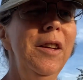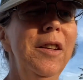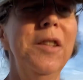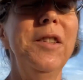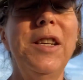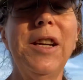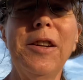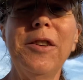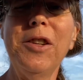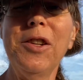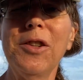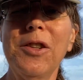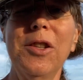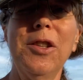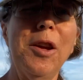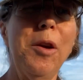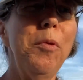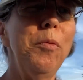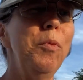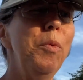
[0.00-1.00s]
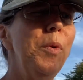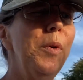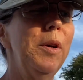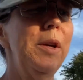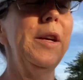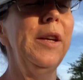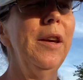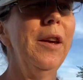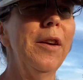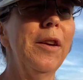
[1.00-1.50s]
dentists that
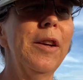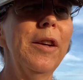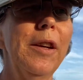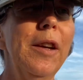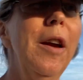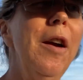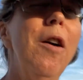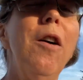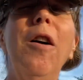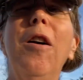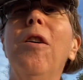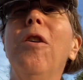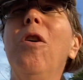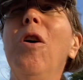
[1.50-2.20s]
are